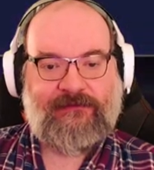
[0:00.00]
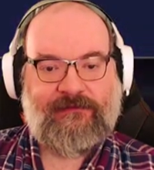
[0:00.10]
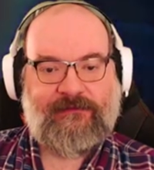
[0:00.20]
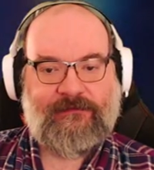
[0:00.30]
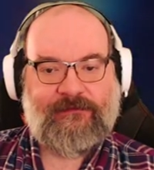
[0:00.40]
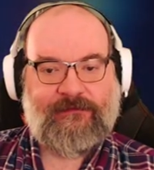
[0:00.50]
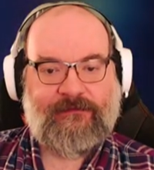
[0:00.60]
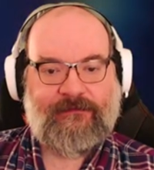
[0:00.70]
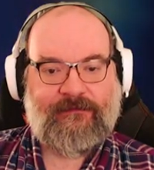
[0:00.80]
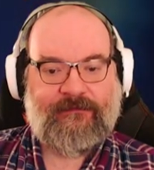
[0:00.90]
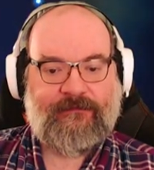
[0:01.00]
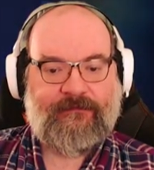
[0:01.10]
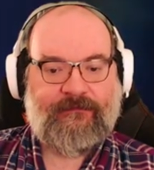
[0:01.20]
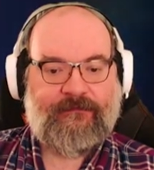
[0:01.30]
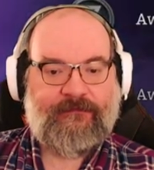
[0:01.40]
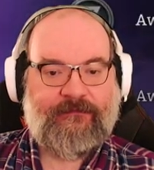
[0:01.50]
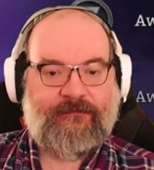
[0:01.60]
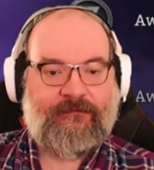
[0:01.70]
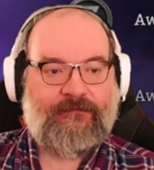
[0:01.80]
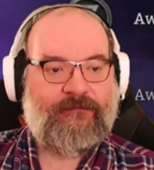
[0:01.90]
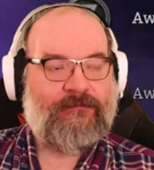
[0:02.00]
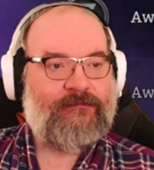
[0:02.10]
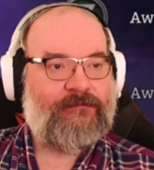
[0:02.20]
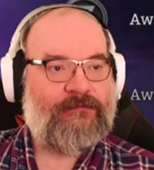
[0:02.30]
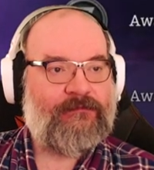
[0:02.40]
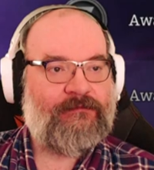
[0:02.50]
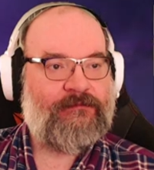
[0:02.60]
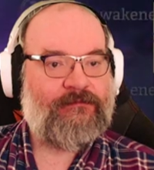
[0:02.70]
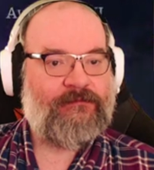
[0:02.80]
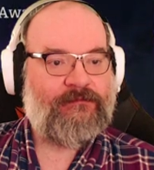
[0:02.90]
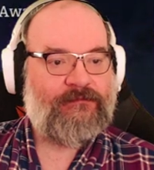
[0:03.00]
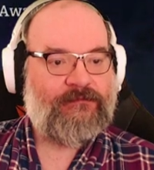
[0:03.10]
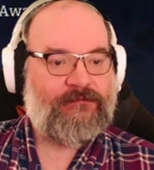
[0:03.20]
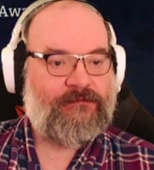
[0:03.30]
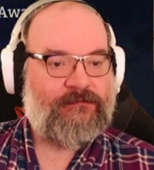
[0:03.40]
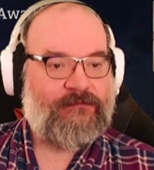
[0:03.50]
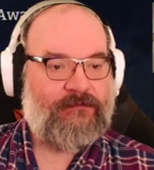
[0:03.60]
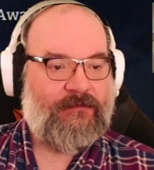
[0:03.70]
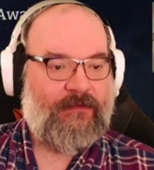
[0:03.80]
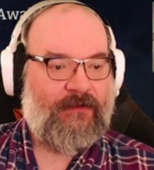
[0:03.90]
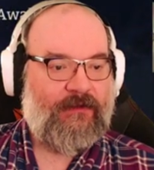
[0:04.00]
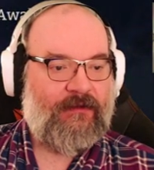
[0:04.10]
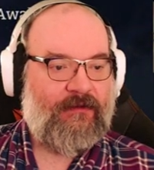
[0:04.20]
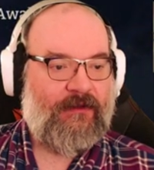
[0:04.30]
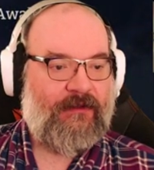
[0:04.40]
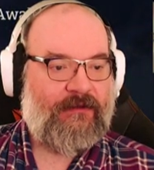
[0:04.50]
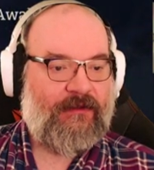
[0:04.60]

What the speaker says: Nothing is said.